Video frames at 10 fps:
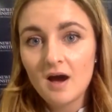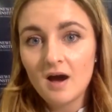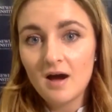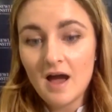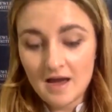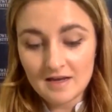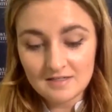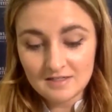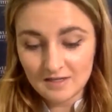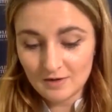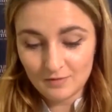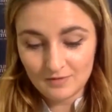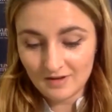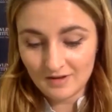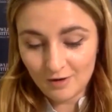And you know,
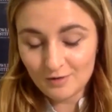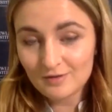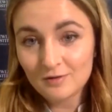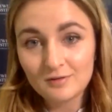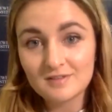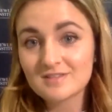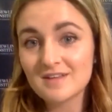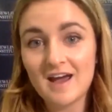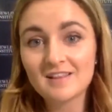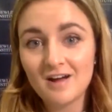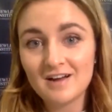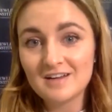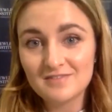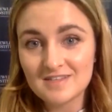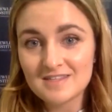the article's headline
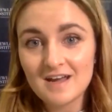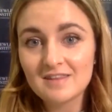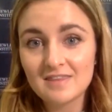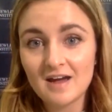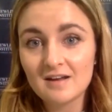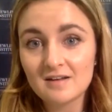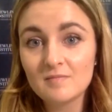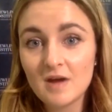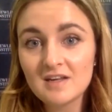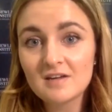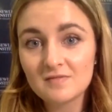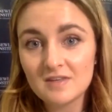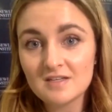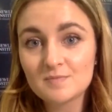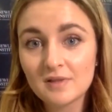even said that many of
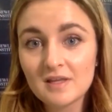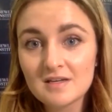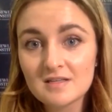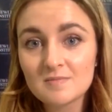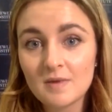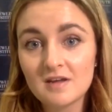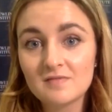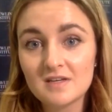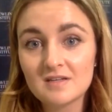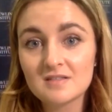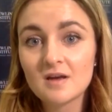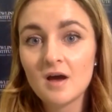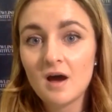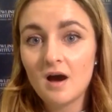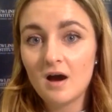these pleas, many of these
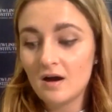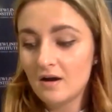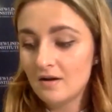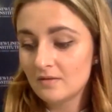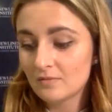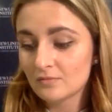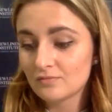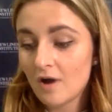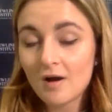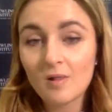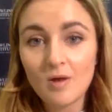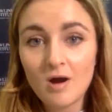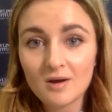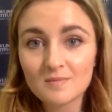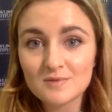rung
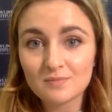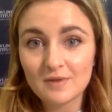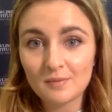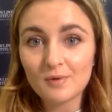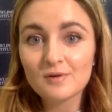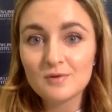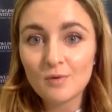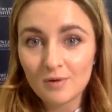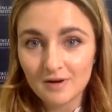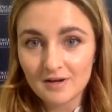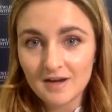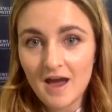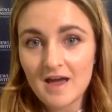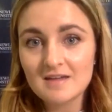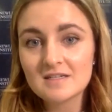alarms, they were ignored.
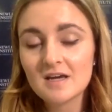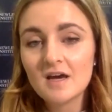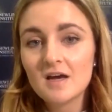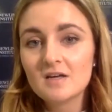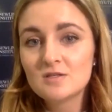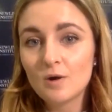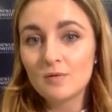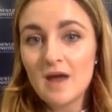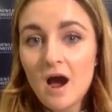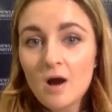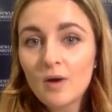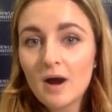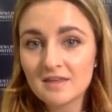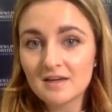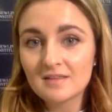And so now
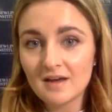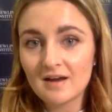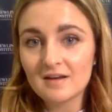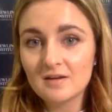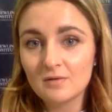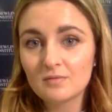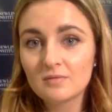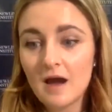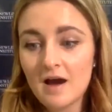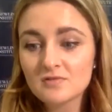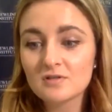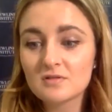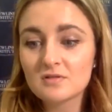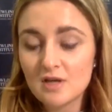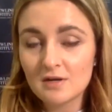I think that, you know, after
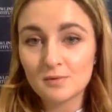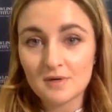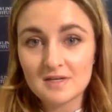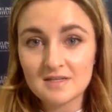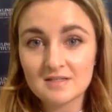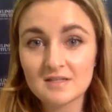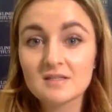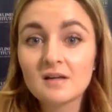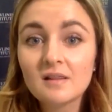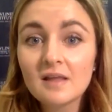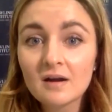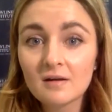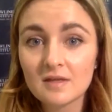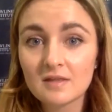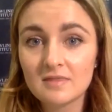January 6th, it's
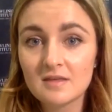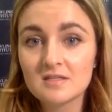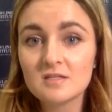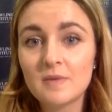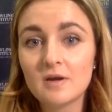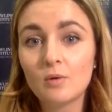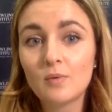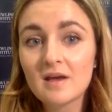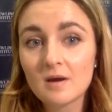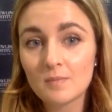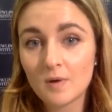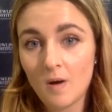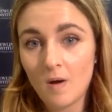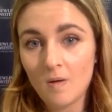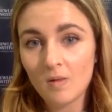clear that this has been a wake-up
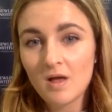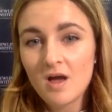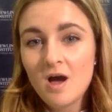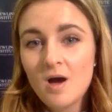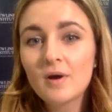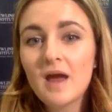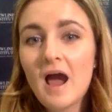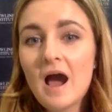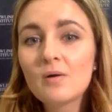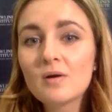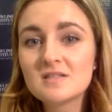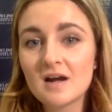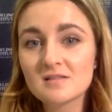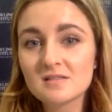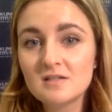call. But how
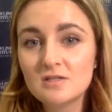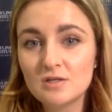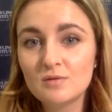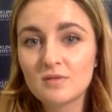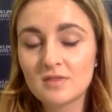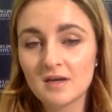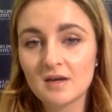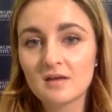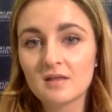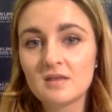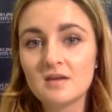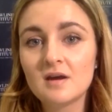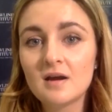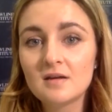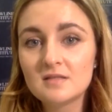exactly do you think the
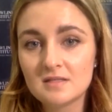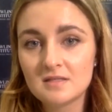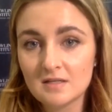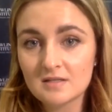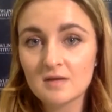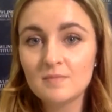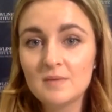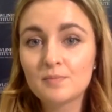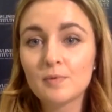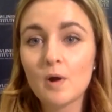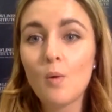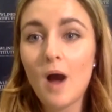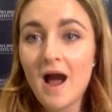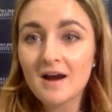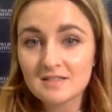United States can be
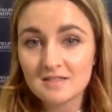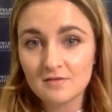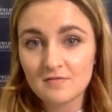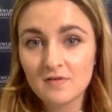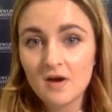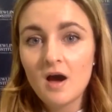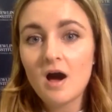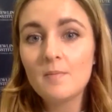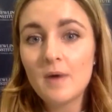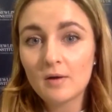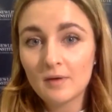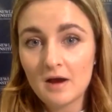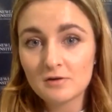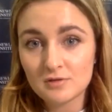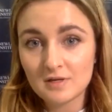proactive about
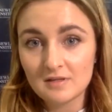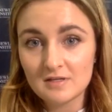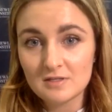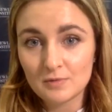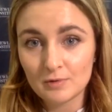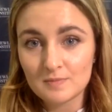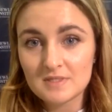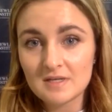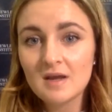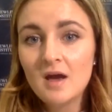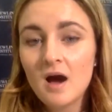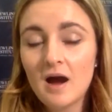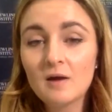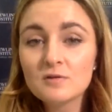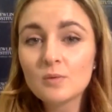countering these groups? And
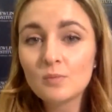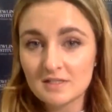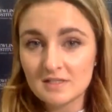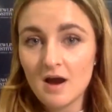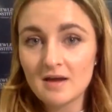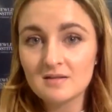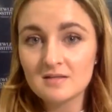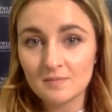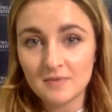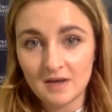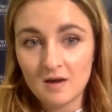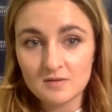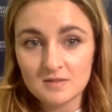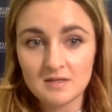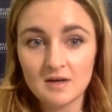I also want to tie in something
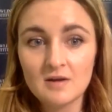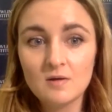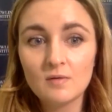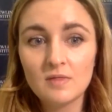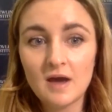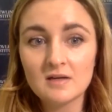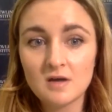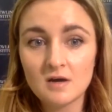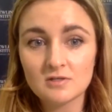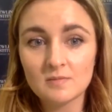else. And I know that Dr.